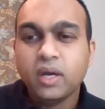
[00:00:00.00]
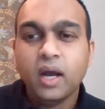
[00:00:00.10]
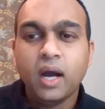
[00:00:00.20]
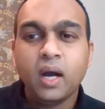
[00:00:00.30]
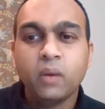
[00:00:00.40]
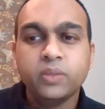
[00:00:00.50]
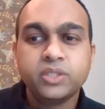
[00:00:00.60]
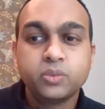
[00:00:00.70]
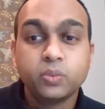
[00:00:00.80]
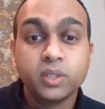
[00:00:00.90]
uh,
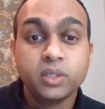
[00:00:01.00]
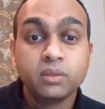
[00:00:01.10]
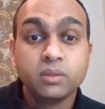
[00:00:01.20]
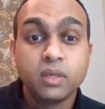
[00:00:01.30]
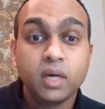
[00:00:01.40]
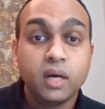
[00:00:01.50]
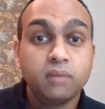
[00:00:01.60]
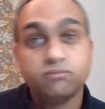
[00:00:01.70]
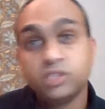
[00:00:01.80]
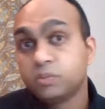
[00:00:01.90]
which will uh,
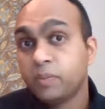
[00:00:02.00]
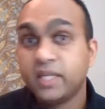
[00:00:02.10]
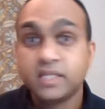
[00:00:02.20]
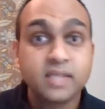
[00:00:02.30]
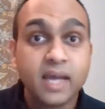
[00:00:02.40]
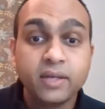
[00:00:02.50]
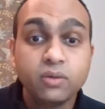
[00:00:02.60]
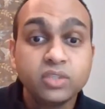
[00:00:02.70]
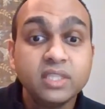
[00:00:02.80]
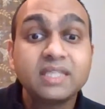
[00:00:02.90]
which may decide
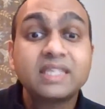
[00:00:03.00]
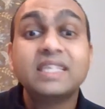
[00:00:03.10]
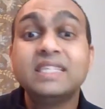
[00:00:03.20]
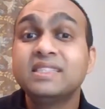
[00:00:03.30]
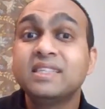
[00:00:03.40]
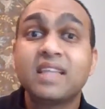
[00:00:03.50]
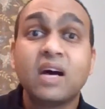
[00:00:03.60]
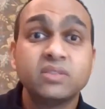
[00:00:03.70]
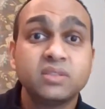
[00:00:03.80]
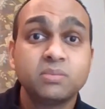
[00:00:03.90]
to increase the
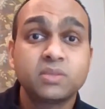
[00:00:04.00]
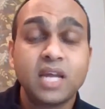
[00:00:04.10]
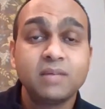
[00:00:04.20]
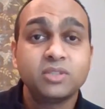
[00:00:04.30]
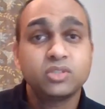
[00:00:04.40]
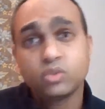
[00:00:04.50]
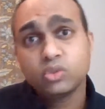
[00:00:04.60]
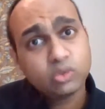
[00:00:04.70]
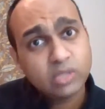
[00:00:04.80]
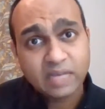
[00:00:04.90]
thousand subscribers to
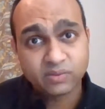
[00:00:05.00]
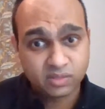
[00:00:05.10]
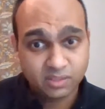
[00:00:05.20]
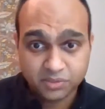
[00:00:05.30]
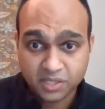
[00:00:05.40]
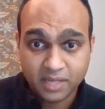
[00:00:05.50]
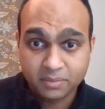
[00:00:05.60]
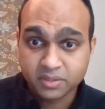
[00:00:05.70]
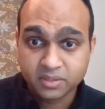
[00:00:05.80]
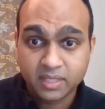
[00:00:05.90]
two thousand
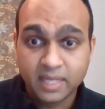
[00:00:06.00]
subscribers,